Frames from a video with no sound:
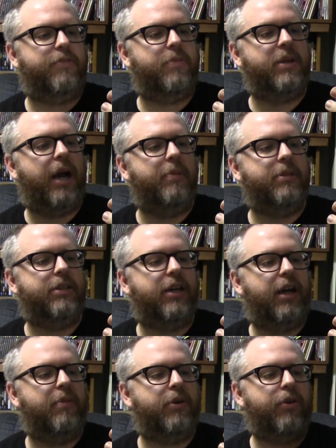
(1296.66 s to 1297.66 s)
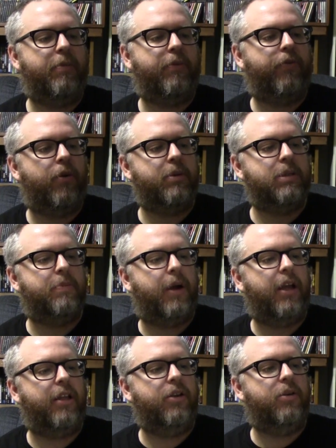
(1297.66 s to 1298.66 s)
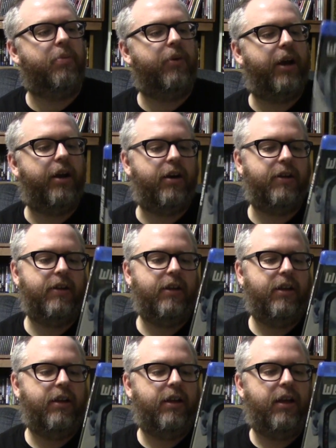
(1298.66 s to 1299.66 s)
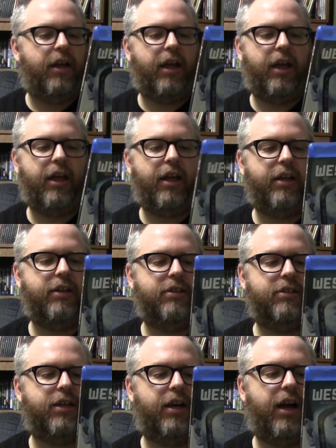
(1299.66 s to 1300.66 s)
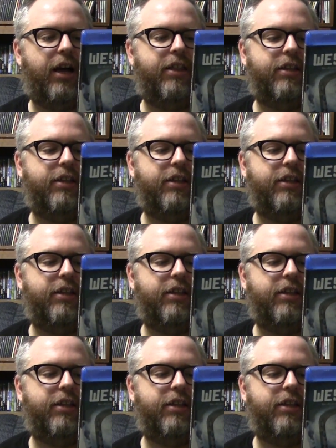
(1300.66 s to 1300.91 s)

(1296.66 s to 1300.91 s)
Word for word: it from time to time. A great performance by Yul Brynner. And uh, I